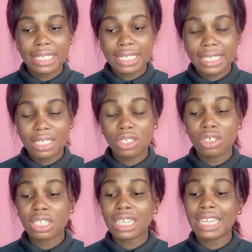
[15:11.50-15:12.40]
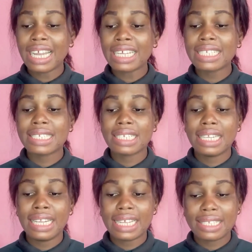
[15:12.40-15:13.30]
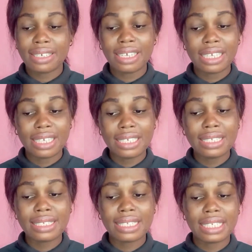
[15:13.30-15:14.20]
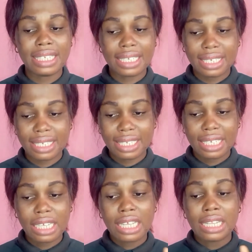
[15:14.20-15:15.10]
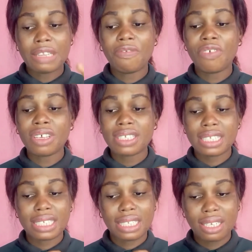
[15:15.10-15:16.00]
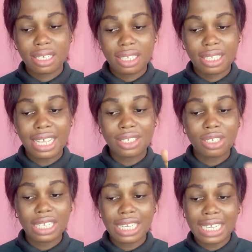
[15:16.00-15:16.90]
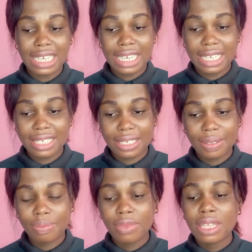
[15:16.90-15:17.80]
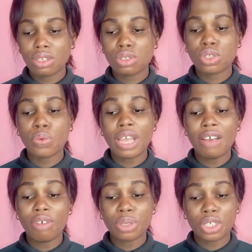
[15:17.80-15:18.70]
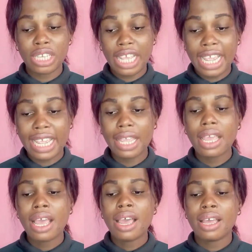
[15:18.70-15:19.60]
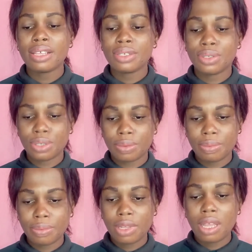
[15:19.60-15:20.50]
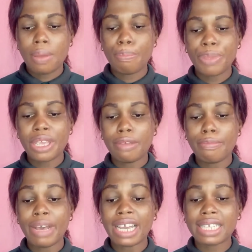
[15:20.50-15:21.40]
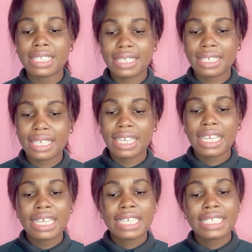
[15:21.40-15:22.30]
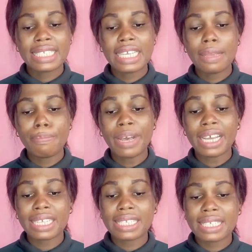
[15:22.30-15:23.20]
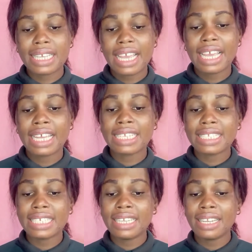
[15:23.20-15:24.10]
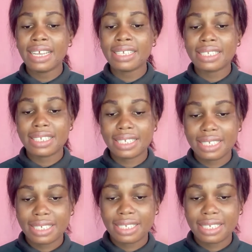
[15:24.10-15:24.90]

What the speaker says: Did. The underlined letter is D. The first D. That's the underlined letter. So we have option A, handsome, B, marked, C, banked, and D, learned.